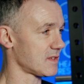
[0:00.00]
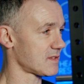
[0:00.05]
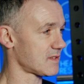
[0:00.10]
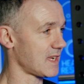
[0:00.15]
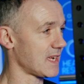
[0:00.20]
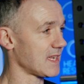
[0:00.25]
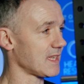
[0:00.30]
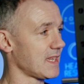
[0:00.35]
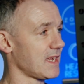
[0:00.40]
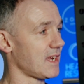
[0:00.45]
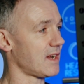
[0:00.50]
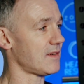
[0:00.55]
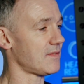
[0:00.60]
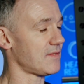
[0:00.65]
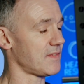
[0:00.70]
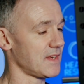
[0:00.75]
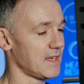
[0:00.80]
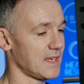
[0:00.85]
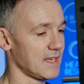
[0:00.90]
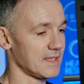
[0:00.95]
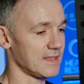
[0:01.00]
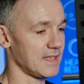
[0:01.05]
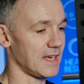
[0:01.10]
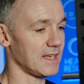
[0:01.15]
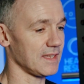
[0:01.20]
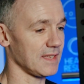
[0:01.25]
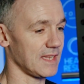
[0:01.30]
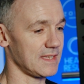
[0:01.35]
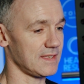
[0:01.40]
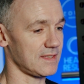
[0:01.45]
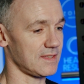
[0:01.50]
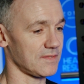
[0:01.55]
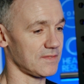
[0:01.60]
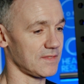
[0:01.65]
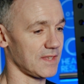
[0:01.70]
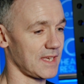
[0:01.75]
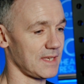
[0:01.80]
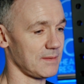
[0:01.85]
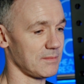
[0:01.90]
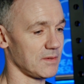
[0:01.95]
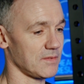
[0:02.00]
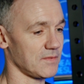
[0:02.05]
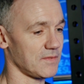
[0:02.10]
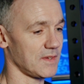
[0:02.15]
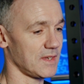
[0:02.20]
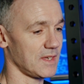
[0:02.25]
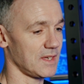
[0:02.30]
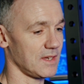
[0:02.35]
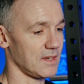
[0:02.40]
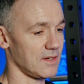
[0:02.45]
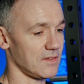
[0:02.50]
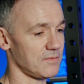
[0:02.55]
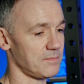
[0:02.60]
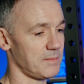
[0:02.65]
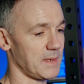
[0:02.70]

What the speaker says: Certainly have that length of time of